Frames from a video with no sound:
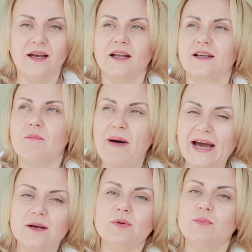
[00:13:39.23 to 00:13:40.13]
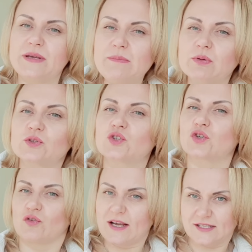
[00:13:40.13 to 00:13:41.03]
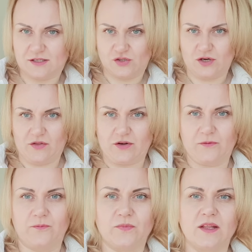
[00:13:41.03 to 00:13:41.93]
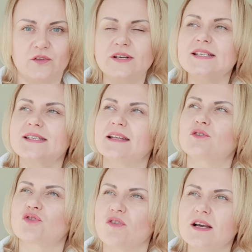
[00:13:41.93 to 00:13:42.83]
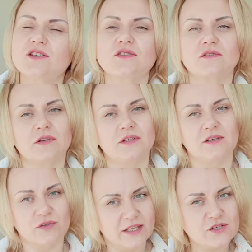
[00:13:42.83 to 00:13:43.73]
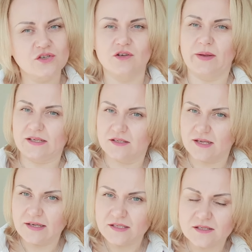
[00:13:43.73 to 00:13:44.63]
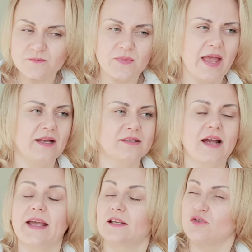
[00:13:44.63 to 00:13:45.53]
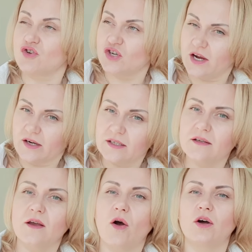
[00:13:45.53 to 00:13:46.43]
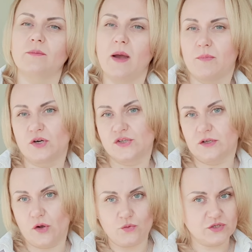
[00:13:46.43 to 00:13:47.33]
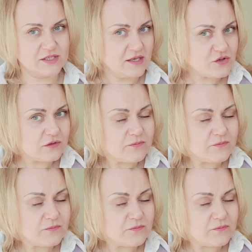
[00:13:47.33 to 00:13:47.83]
Compatible people trust each other. There is a trust relationship exercise, and I can share it on my personal coaching session.